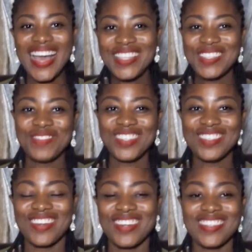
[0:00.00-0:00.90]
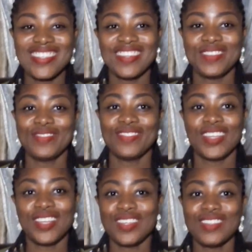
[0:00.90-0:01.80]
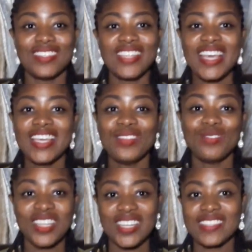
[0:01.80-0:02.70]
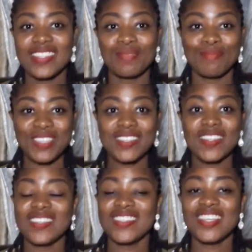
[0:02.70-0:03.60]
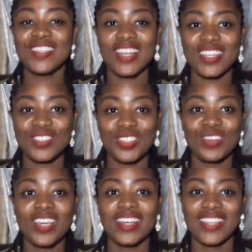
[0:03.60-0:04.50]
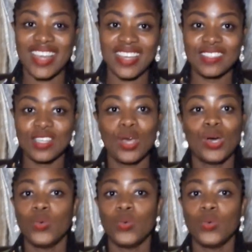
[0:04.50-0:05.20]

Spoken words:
Hi superstars! Today in Real Estate Business in Nigeria class,